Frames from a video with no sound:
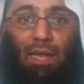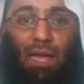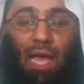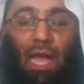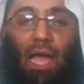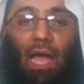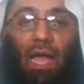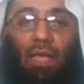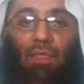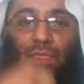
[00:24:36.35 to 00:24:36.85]

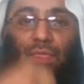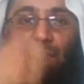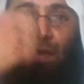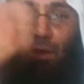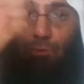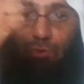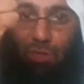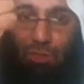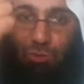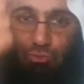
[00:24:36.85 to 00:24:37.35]
And
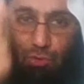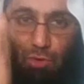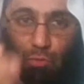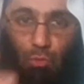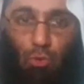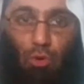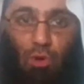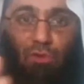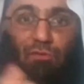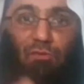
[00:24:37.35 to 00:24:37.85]
there is
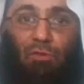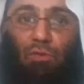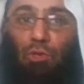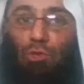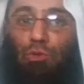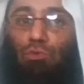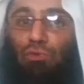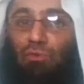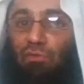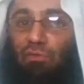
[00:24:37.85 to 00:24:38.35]
reward for
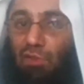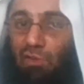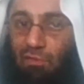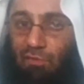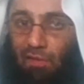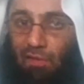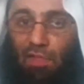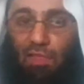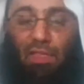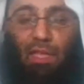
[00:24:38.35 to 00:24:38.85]
you to
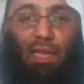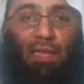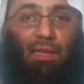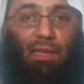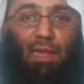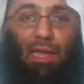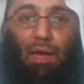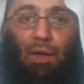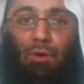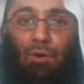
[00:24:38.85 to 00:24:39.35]
fulfill that
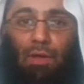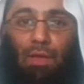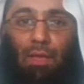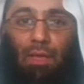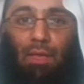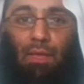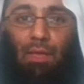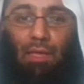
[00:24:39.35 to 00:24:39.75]
now.